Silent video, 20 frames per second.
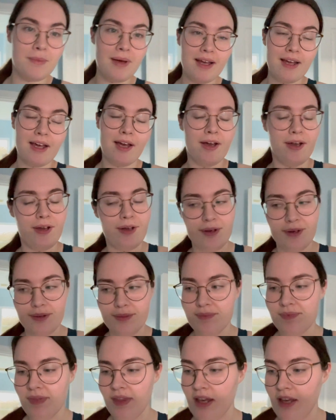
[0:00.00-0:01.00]
back
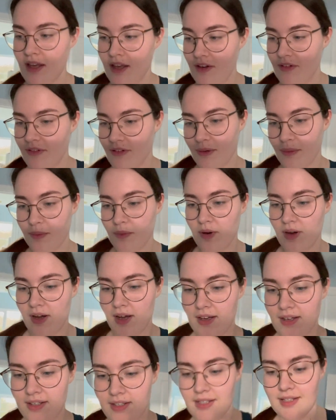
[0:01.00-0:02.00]
home from
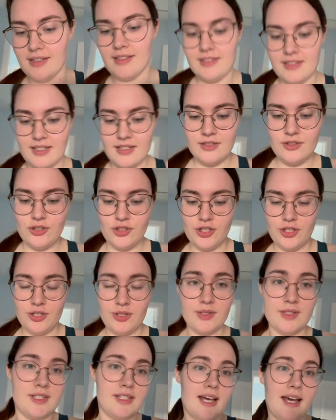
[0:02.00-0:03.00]
work. It's
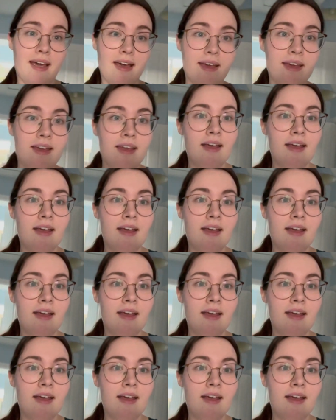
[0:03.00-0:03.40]
Tuesday.